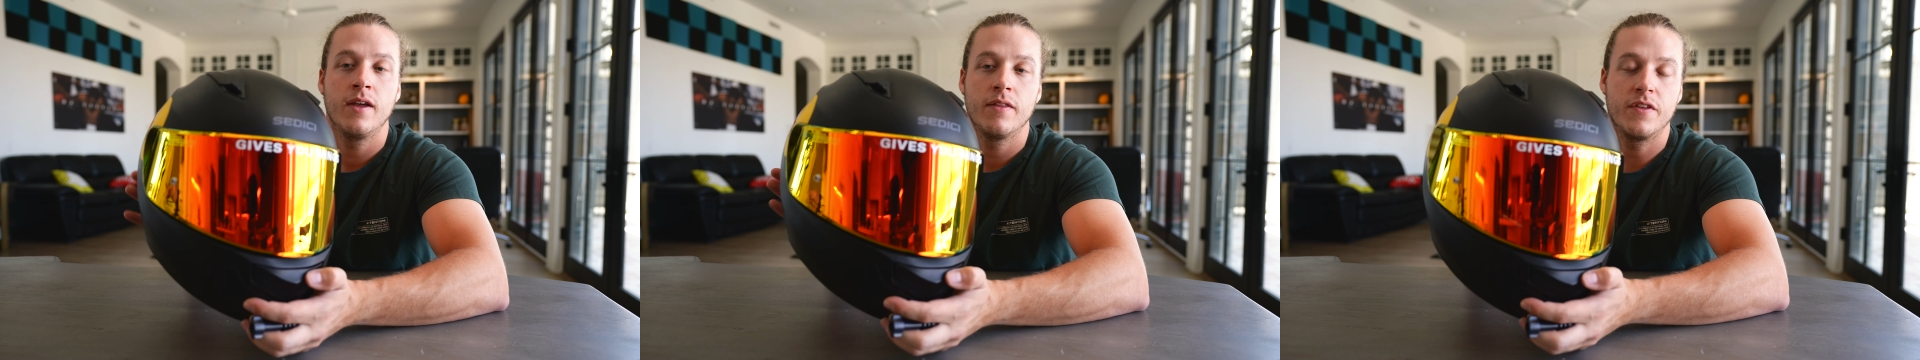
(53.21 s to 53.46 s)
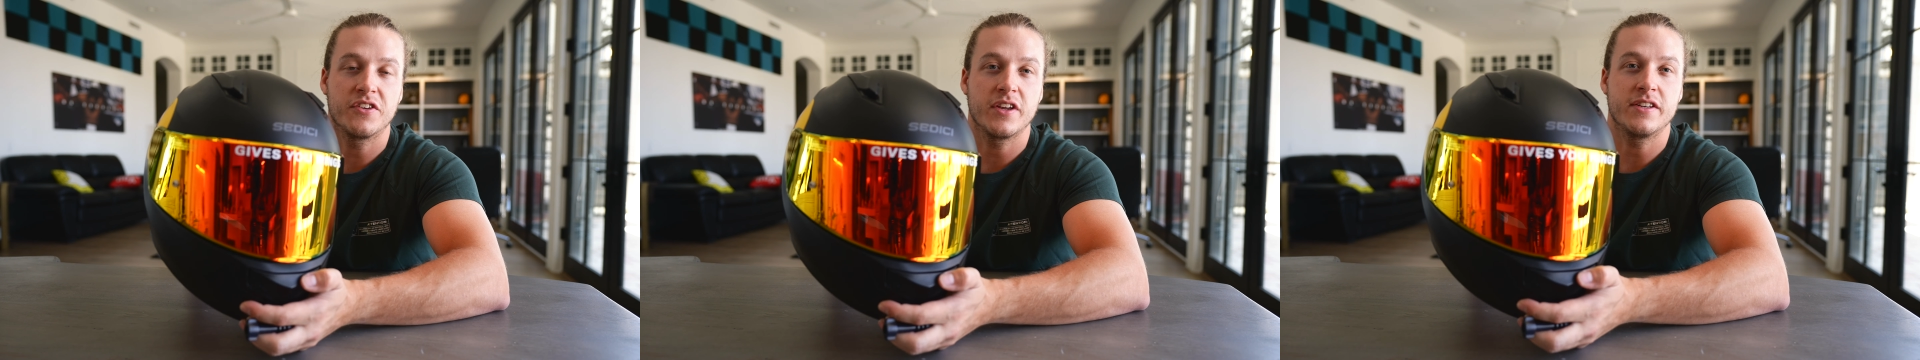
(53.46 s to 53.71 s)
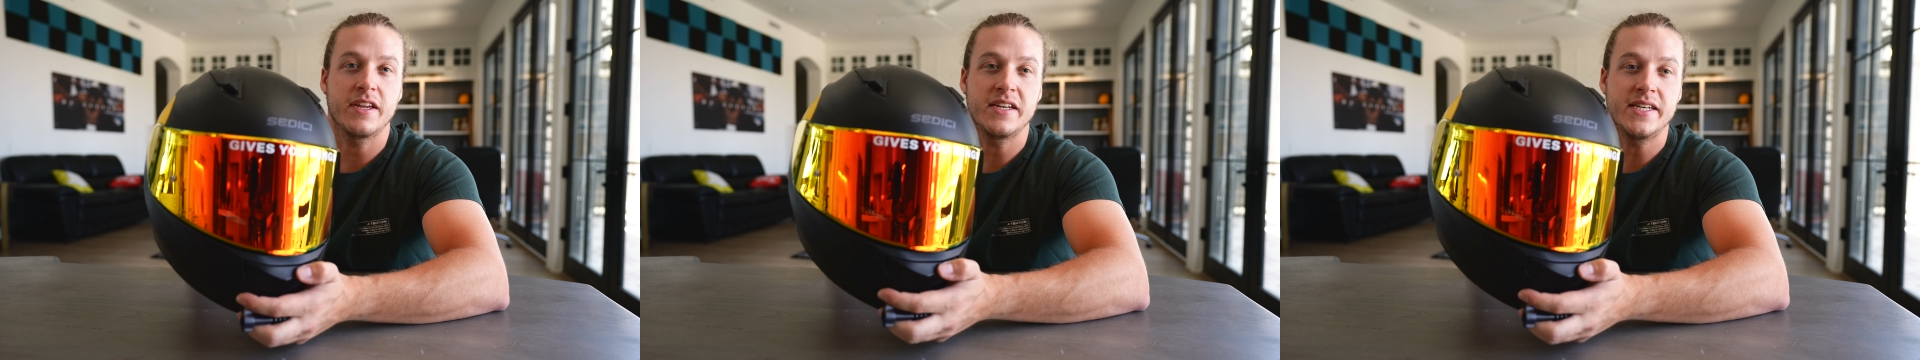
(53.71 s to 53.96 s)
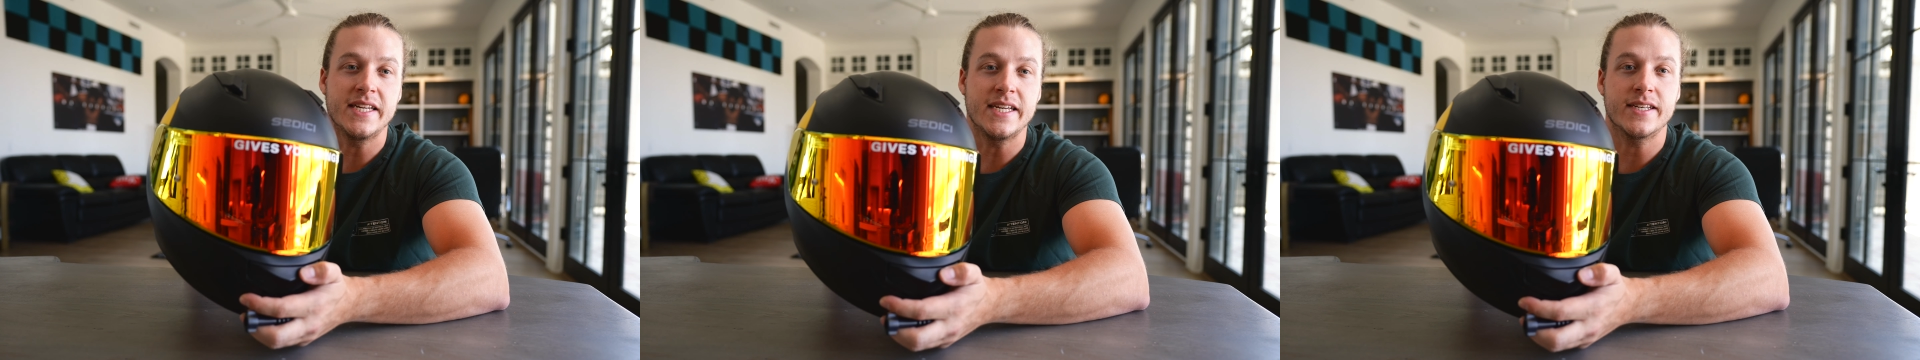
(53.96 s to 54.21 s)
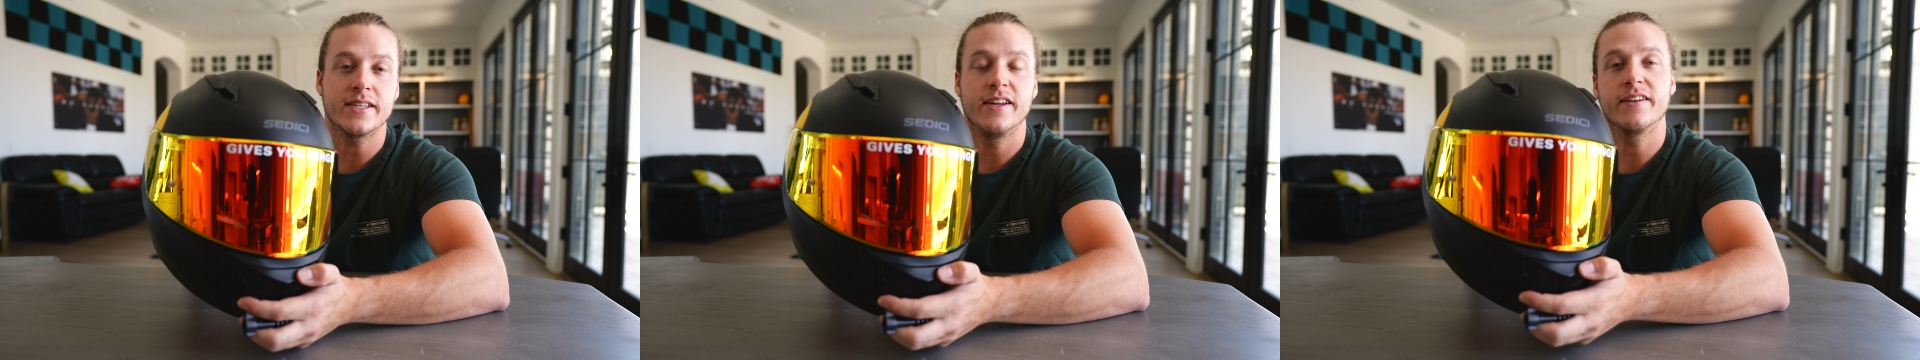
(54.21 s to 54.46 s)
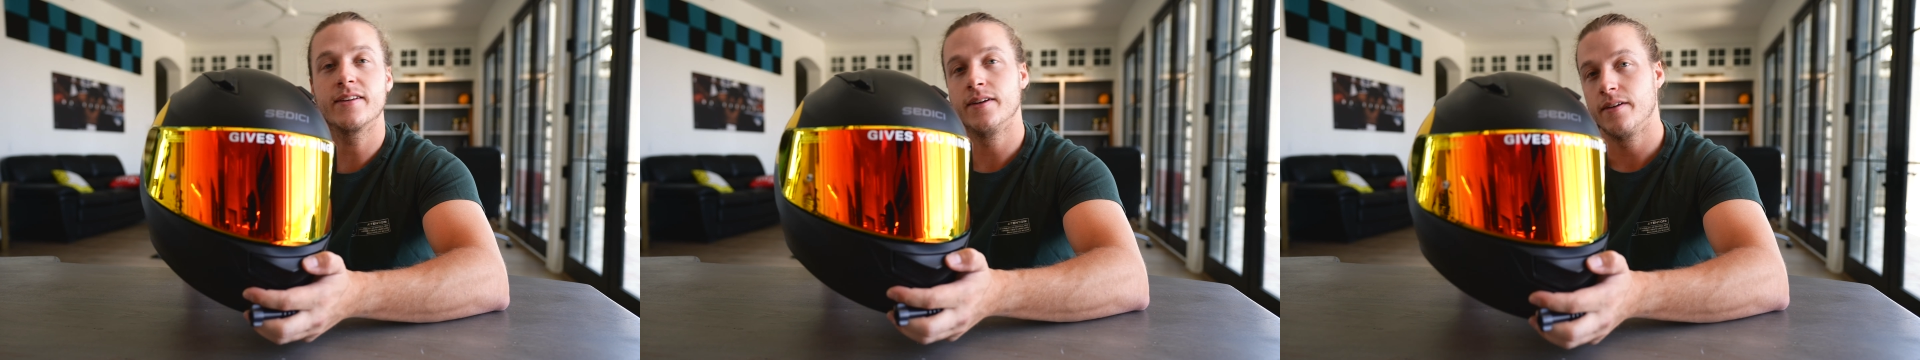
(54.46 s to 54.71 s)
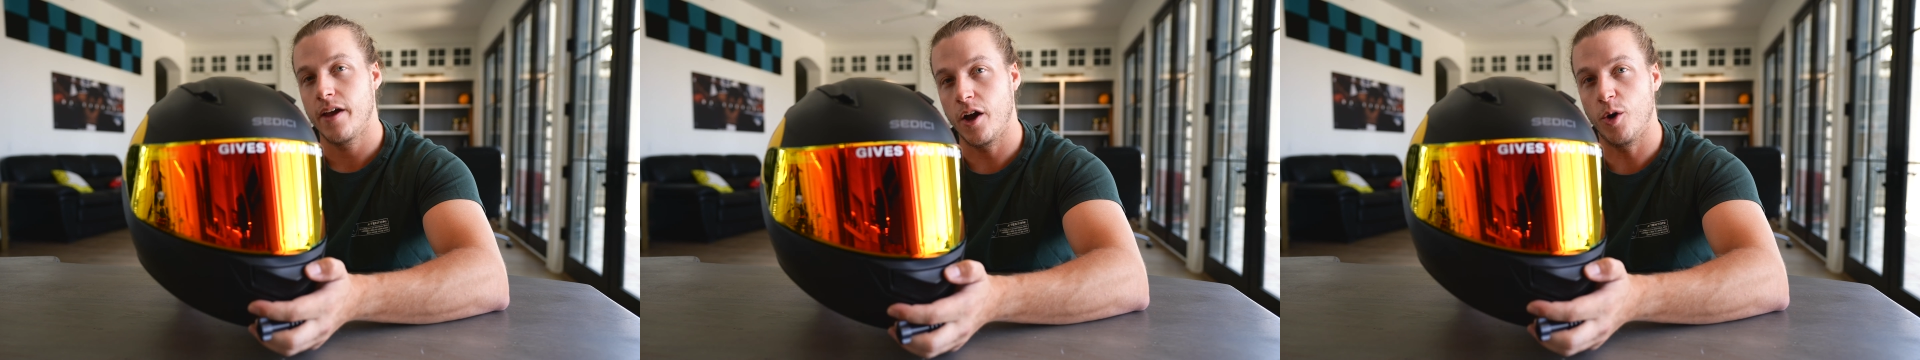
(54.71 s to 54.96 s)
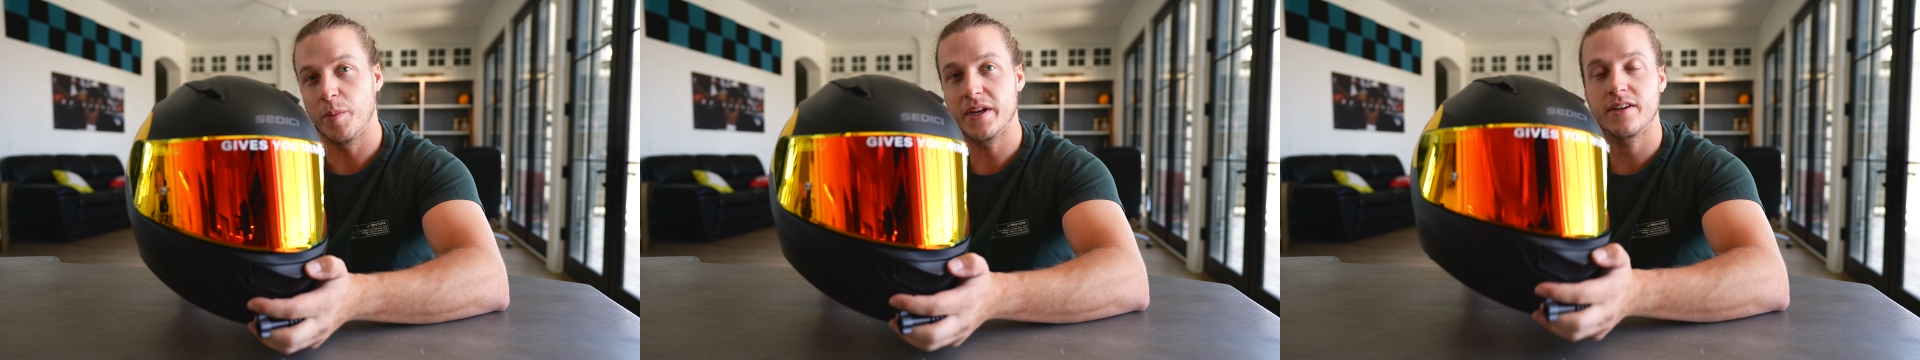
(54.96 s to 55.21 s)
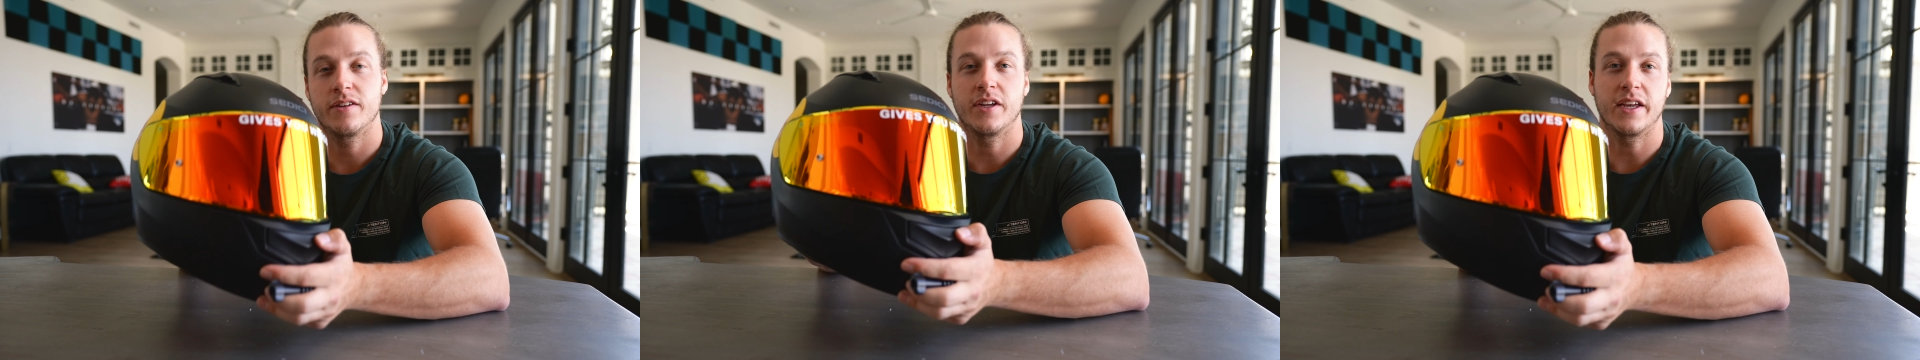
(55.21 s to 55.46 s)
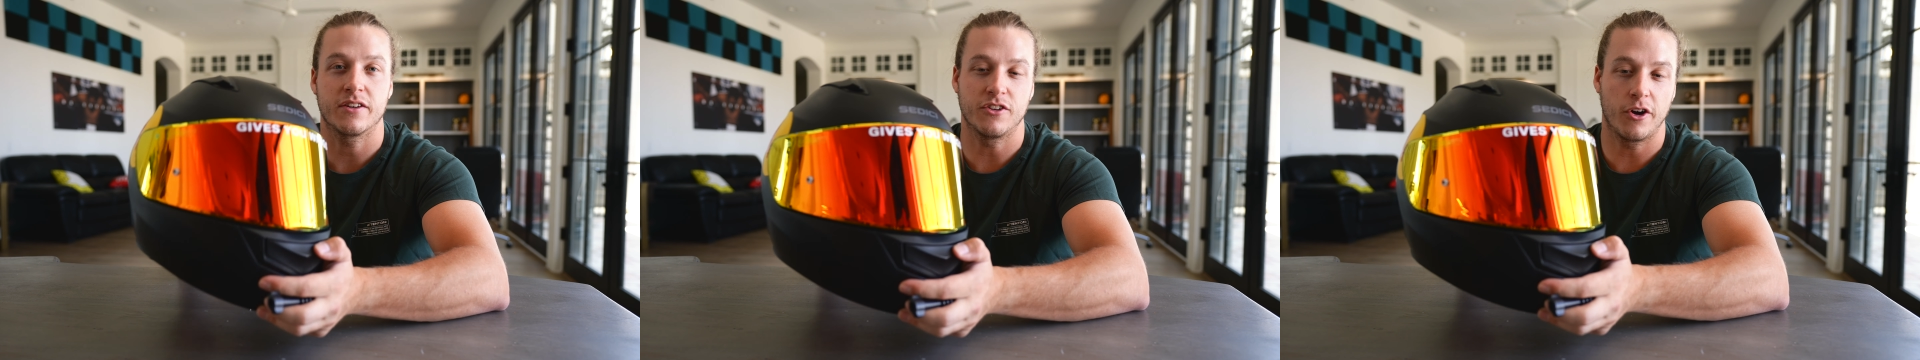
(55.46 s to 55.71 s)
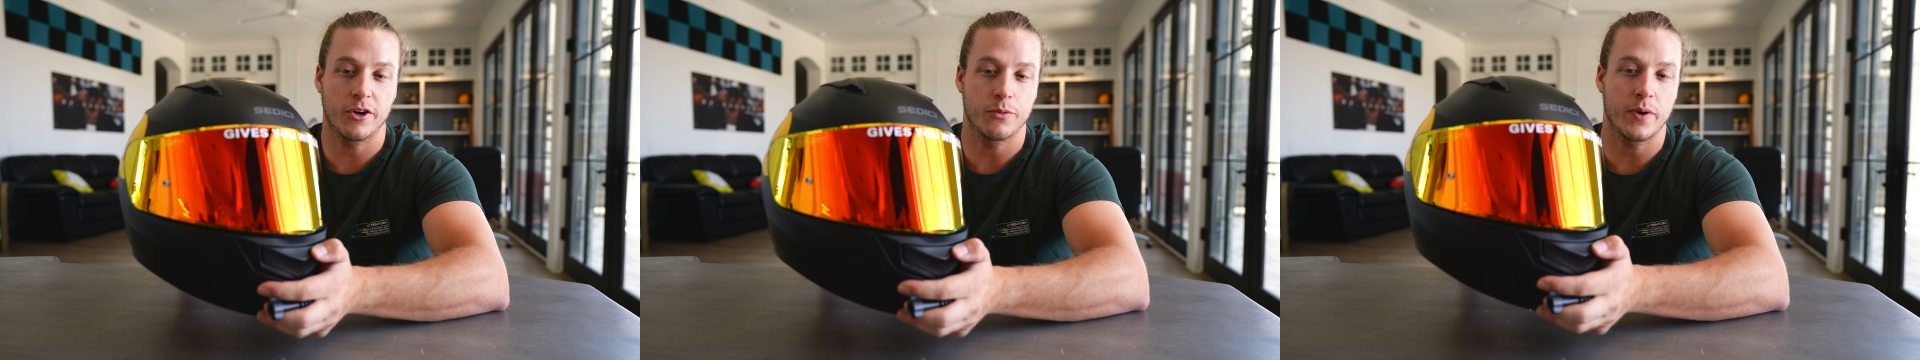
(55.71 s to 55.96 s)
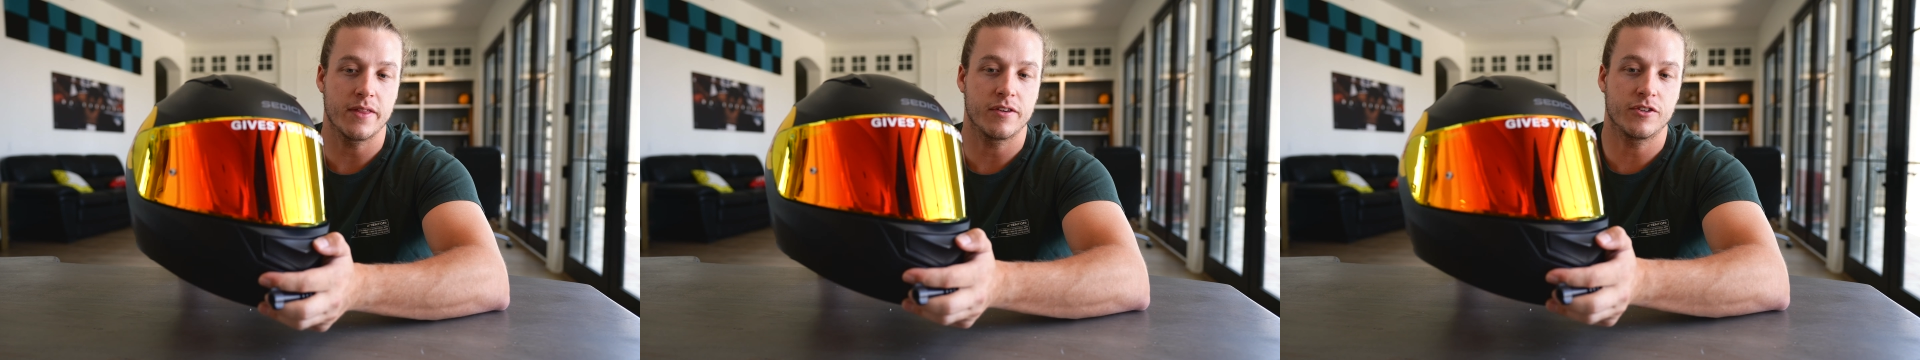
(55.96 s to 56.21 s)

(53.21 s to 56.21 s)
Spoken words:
this is a decent helmet to get started with,